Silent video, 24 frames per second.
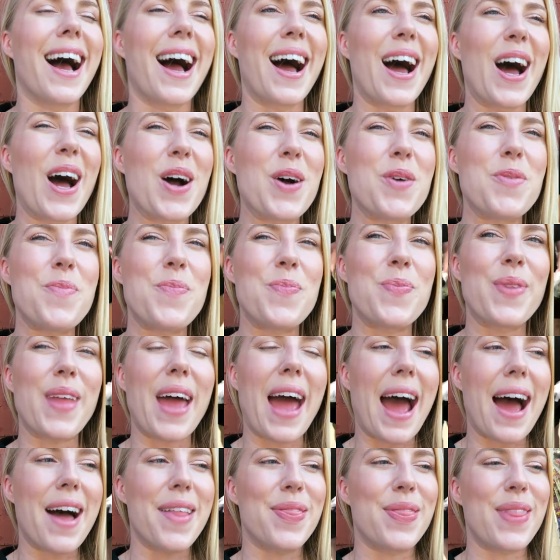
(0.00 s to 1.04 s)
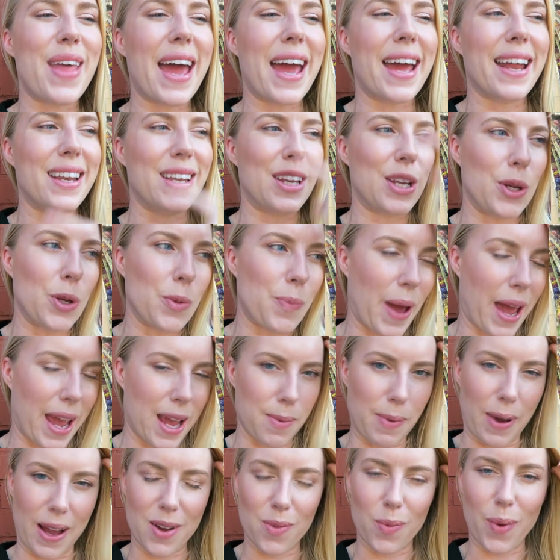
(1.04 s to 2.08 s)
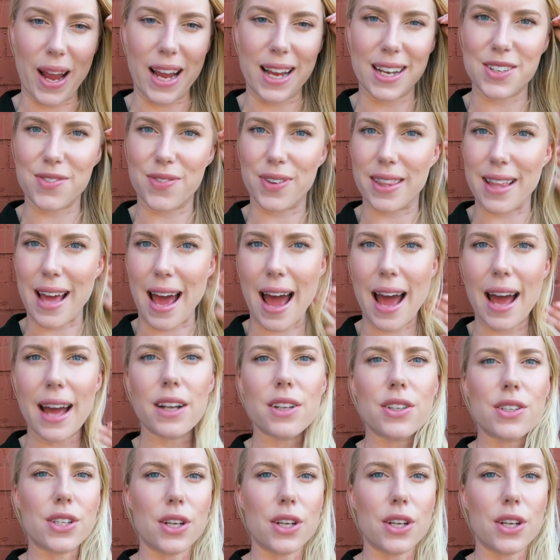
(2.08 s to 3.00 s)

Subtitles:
and then you pay by weight for that.